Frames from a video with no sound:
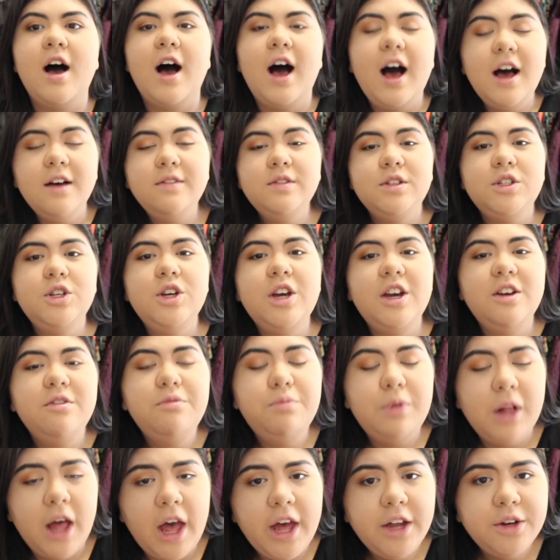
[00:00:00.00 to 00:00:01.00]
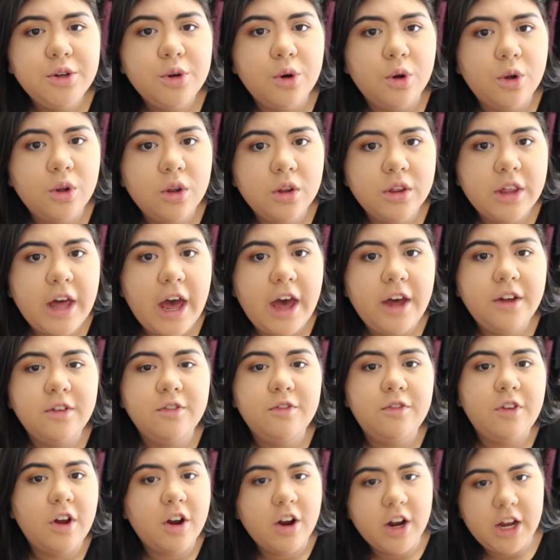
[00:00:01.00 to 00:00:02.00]
After you have planned all that
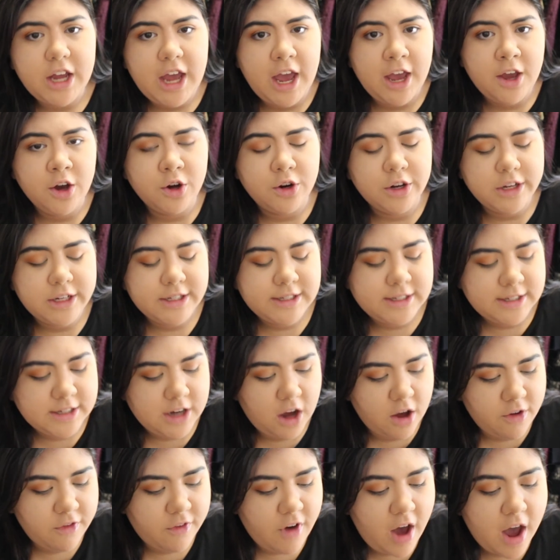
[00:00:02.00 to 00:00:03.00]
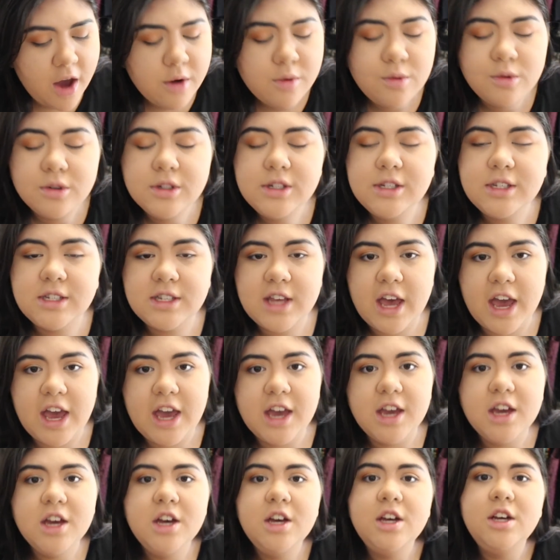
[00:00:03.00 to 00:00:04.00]
very chaotic stuff, I would
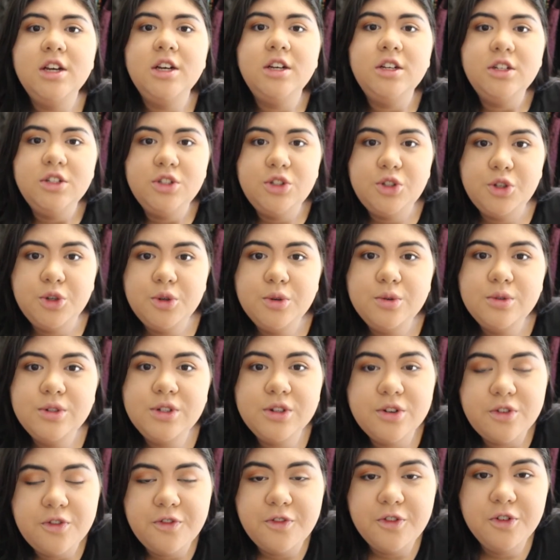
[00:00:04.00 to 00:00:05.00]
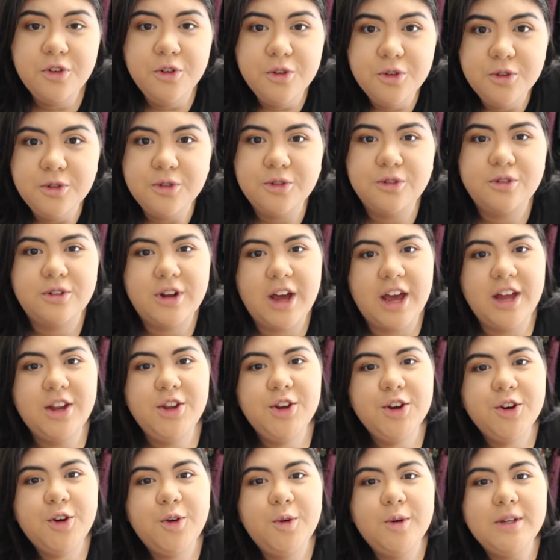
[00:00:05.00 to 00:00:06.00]
say choose your food and
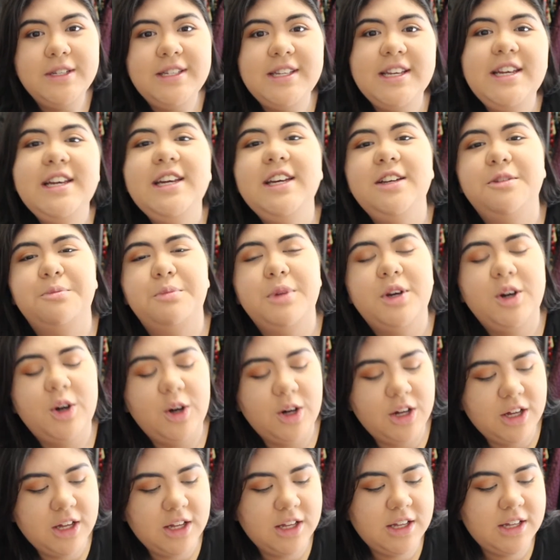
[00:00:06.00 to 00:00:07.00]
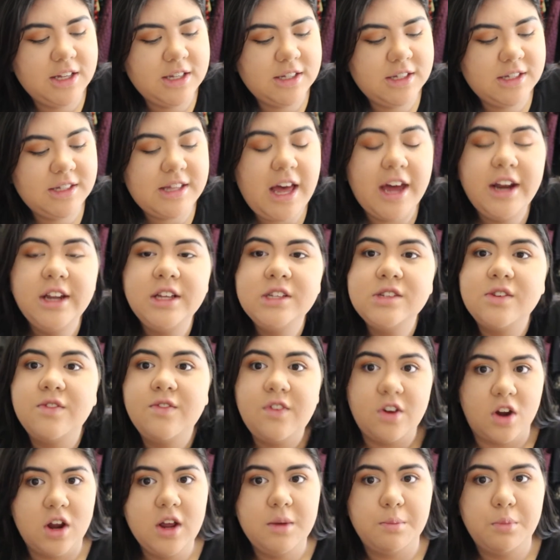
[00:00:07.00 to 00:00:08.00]
your cuisine, because that is a
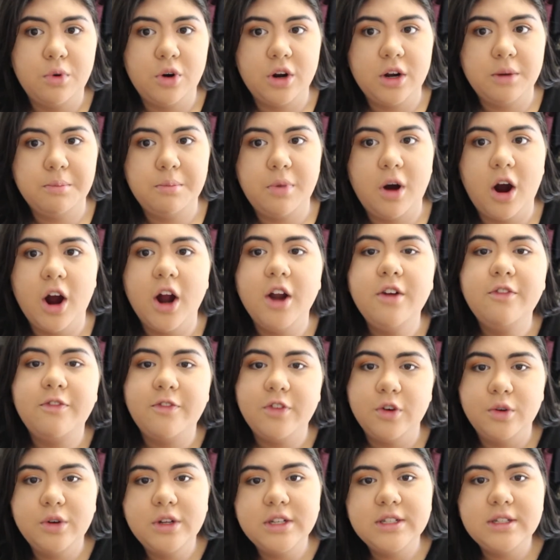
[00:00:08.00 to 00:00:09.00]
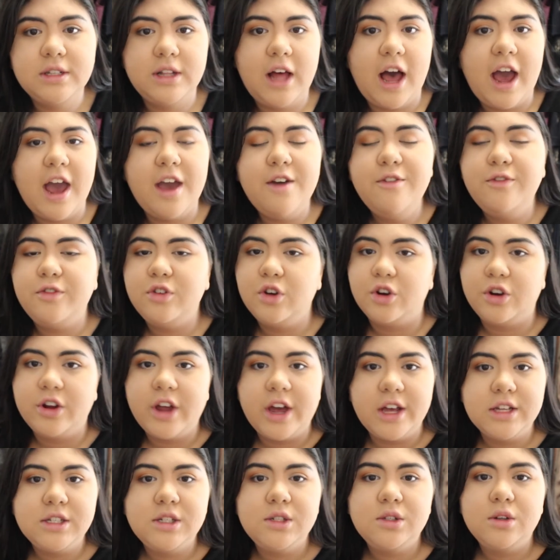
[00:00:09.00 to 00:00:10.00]
very important part. Food is life. Your
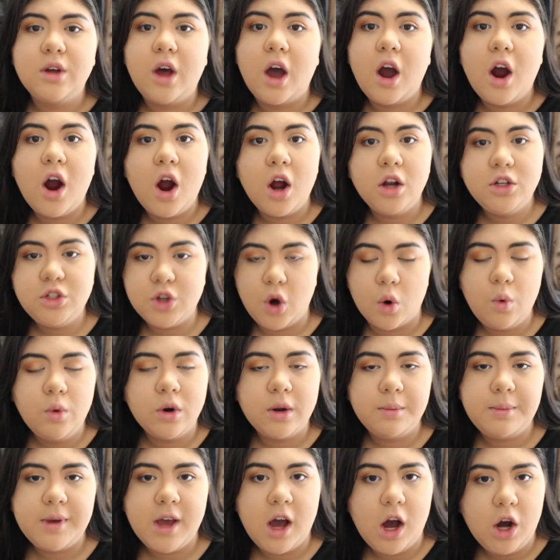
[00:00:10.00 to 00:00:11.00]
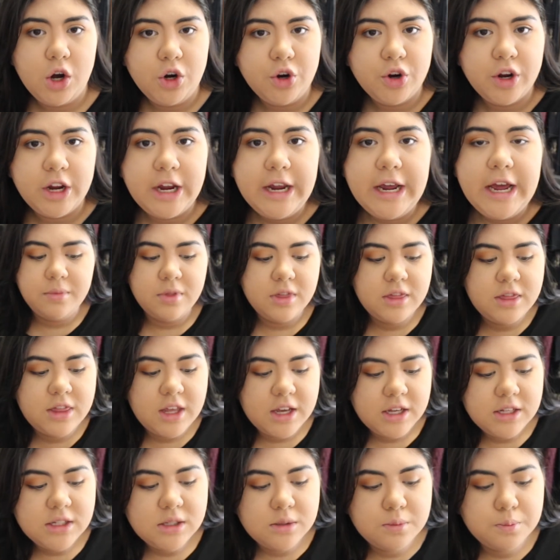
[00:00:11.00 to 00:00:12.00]
guests don't want to be hungry.
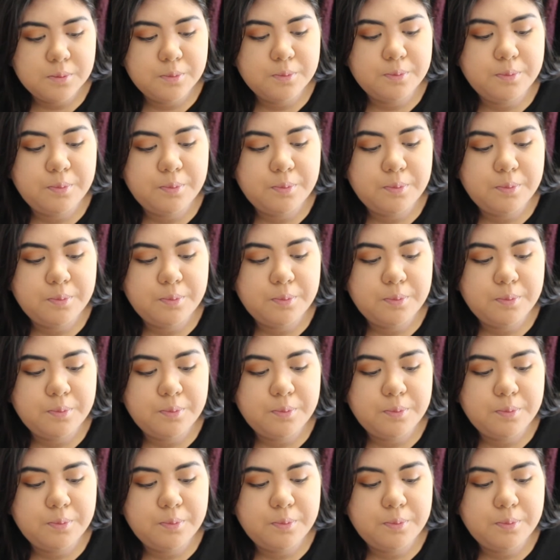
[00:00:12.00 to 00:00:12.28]
This